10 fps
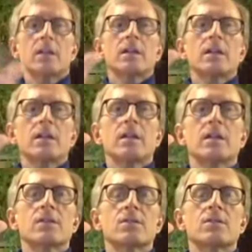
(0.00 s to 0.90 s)

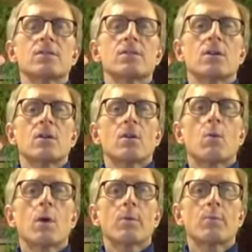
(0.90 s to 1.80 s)
is
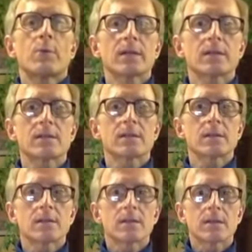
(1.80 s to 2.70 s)
what brings
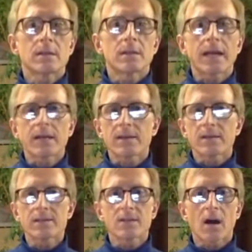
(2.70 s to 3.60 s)
the light of the
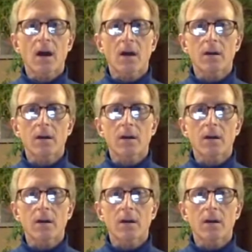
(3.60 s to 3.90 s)
star.